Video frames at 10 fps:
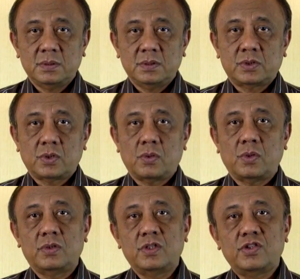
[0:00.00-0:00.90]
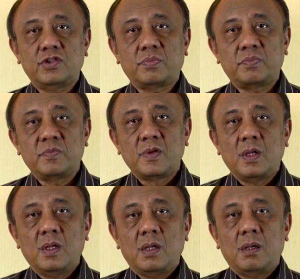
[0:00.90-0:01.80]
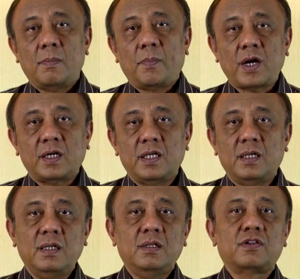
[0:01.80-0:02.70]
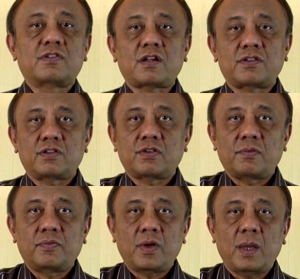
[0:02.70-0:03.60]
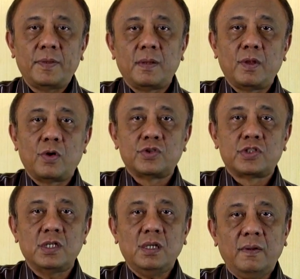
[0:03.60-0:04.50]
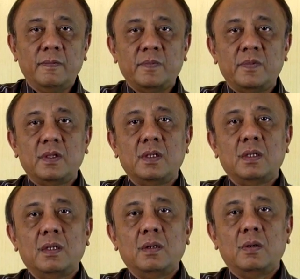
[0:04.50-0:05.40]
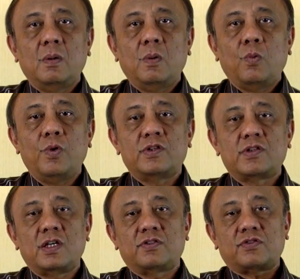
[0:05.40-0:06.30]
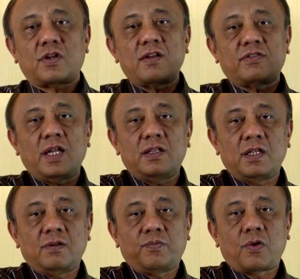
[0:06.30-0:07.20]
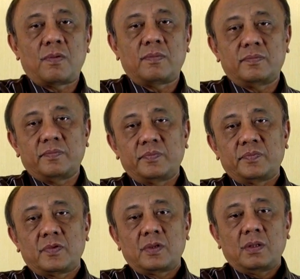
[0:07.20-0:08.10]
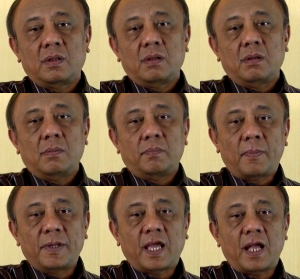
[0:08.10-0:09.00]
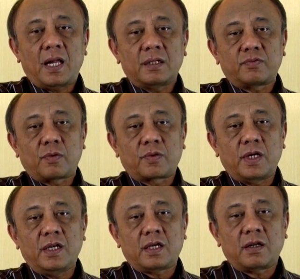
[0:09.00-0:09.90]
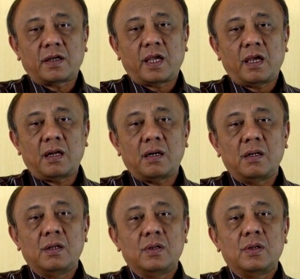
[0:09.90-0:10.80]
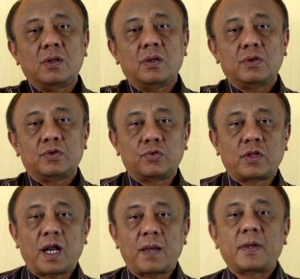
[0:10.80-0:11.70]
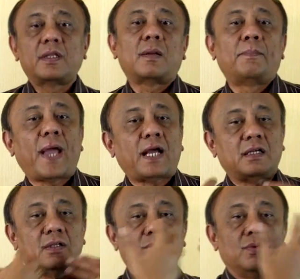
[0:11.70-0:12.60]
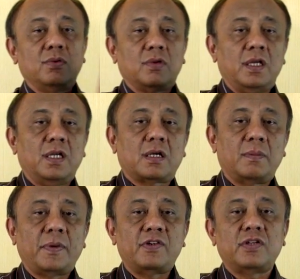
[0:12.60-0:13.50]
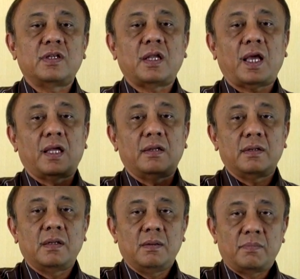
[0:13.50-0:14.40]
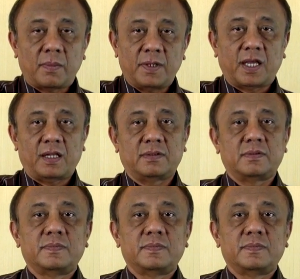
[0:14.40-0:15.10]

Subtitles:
So this is partly the success of epidemiology, which is translated from public health, from clinical care to the lab, and then back to clinical patient and public health.